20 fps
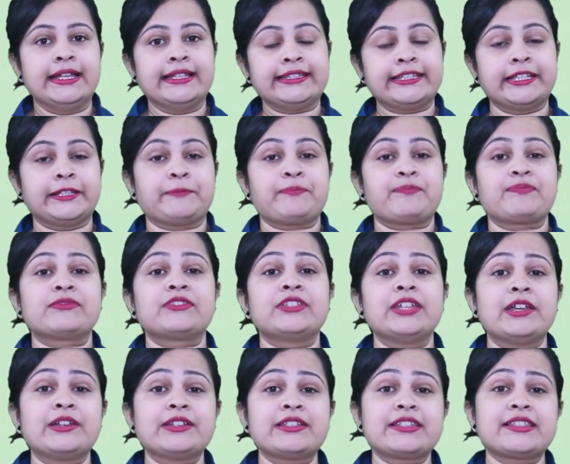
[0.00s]
Then
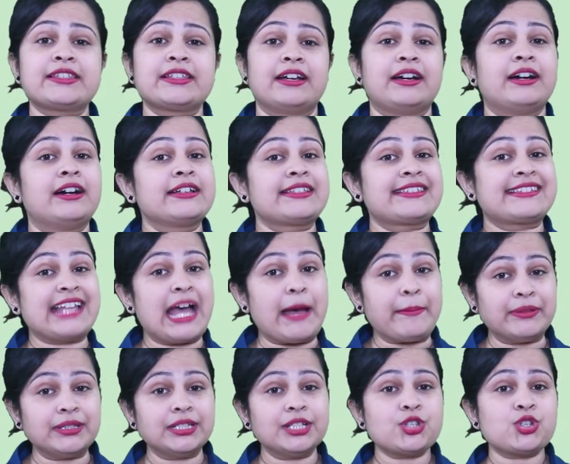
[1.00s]
there is
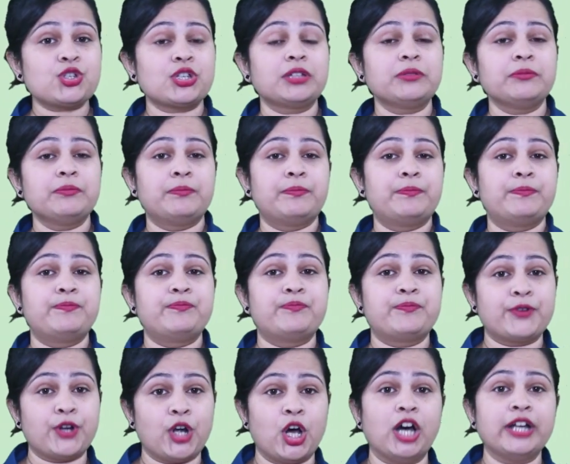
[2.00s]
establishing
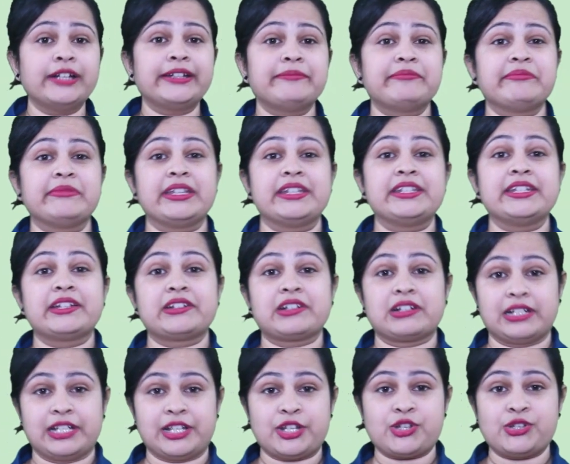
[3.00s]
broad media
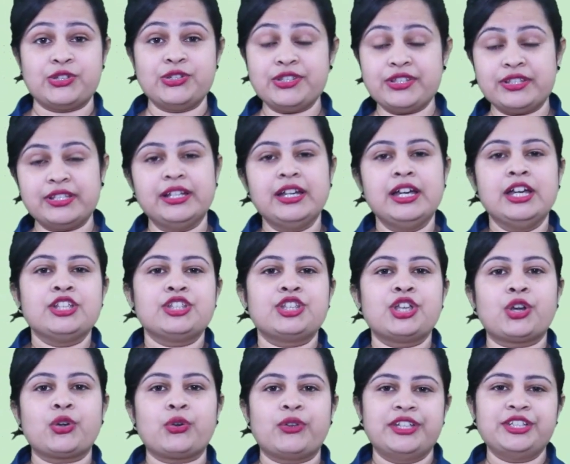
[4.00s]
relations. So
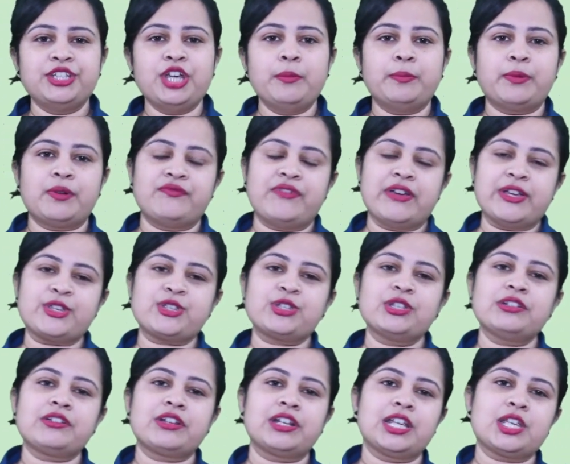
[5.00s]
growing your
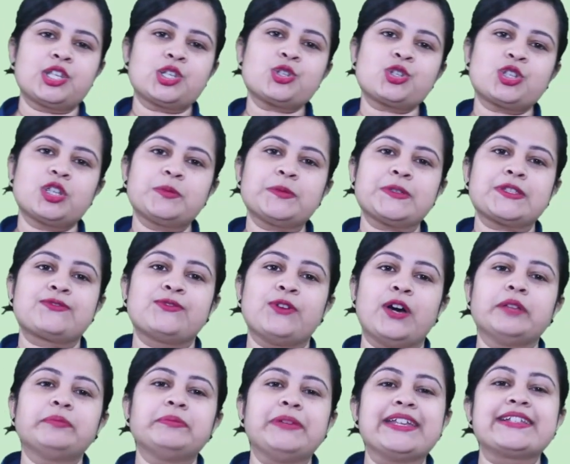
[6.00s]
professional relationship is
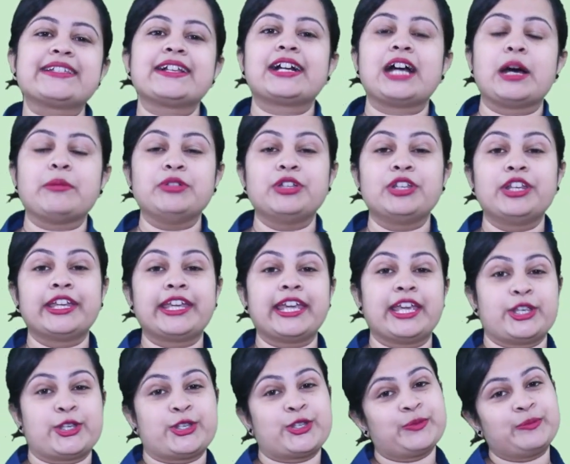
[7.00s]
what makes a
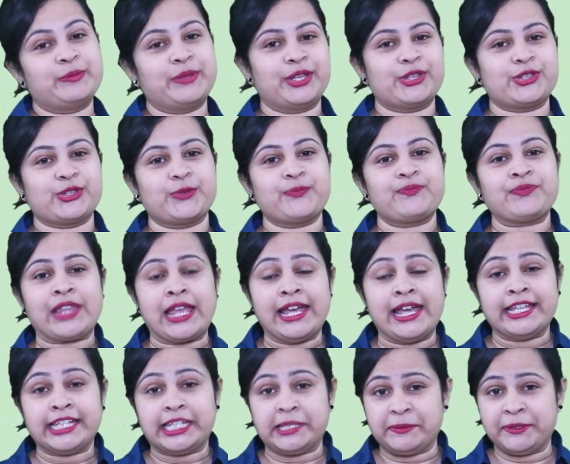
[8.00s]
communication major.
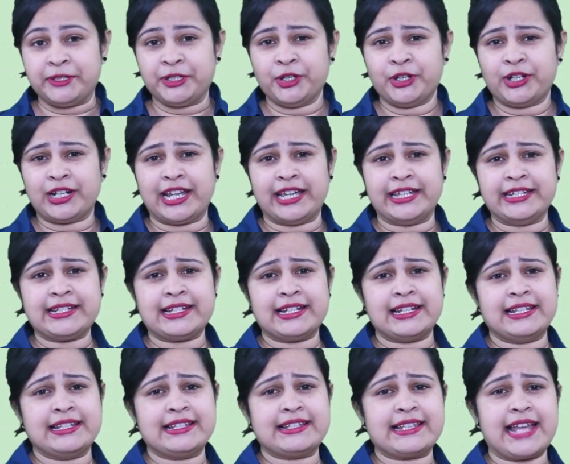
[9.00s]
Keeping your client
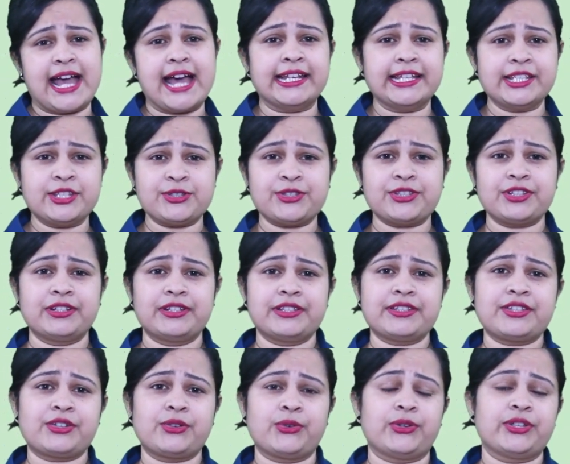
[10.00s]
list and agency
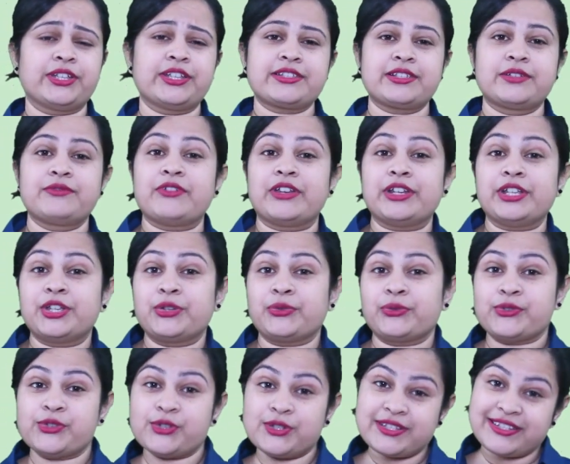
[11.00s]
list growing is a very
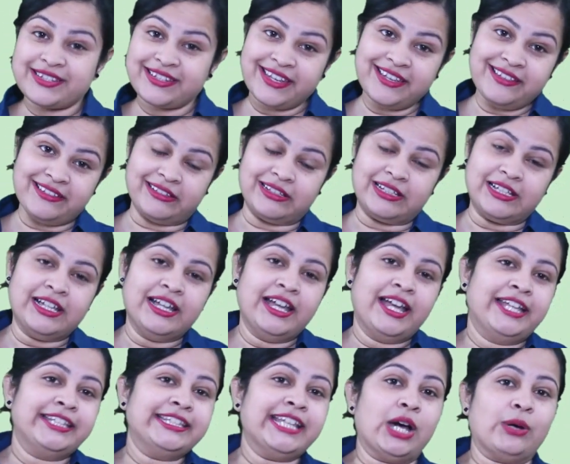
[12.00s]
crucial skill.
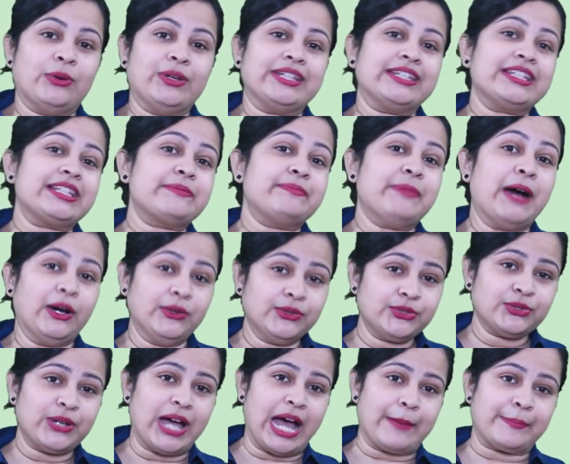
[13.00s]
Now, it is bound
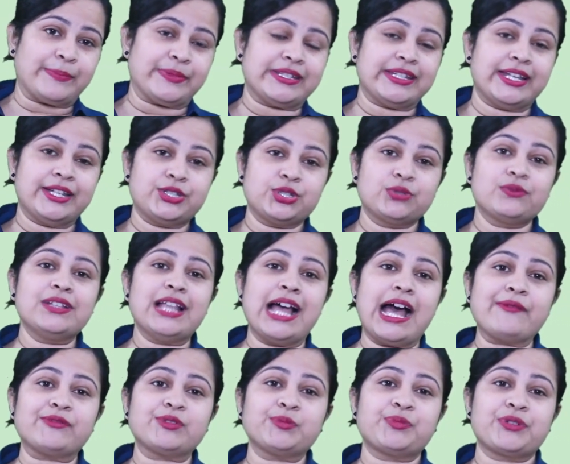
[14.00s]
to happen that you will
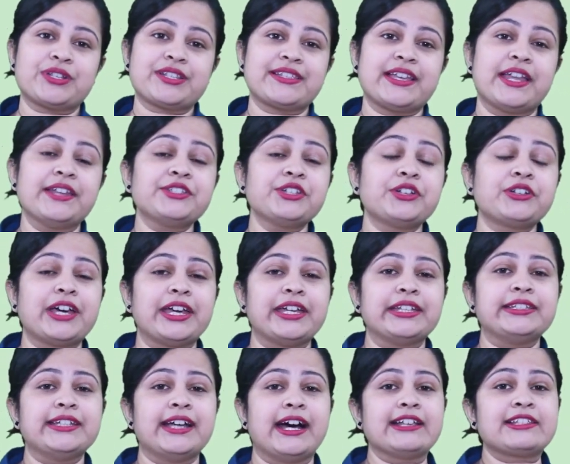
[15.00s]
have to present your
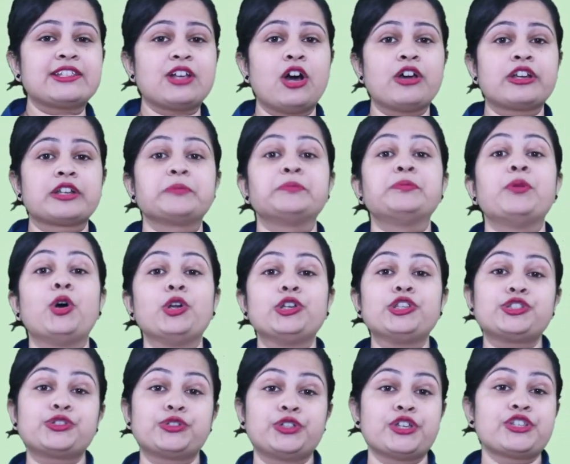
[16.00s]
ideas or report
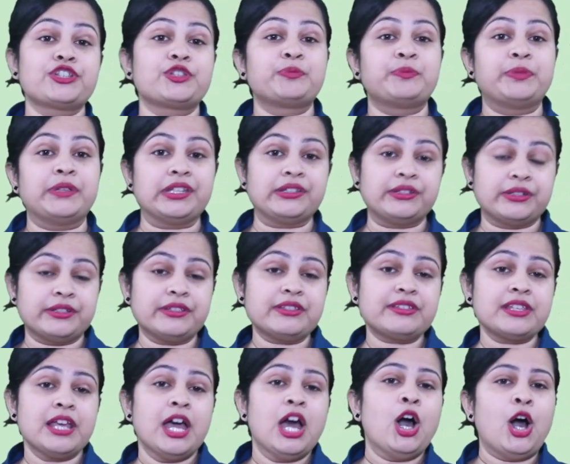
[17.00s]
to your
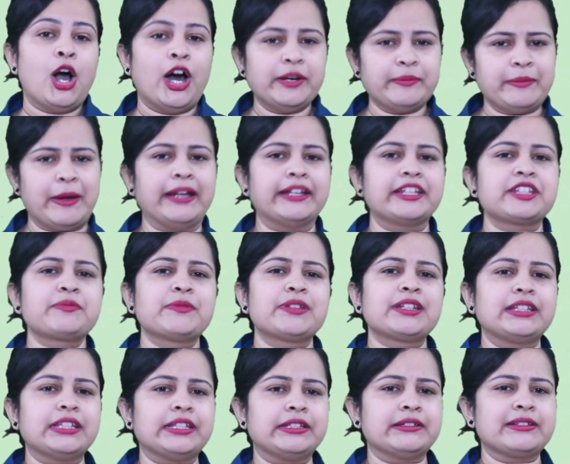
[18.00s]
superiors or management
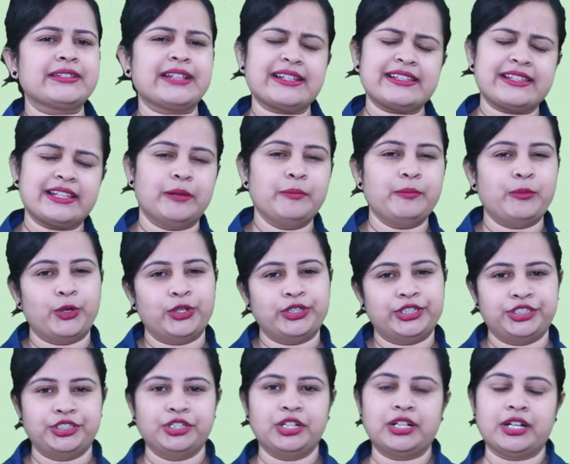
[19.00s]
leaders at some point
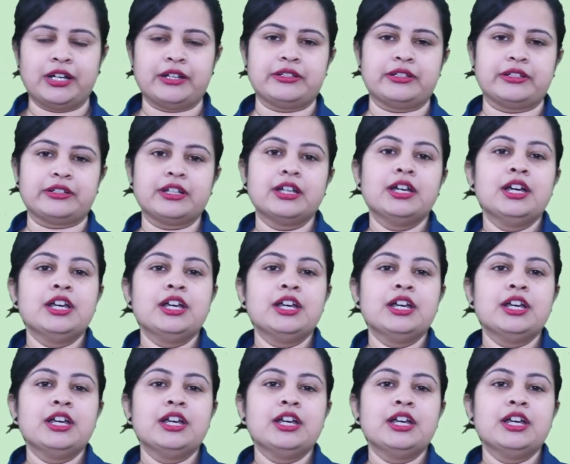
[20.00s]
in your career.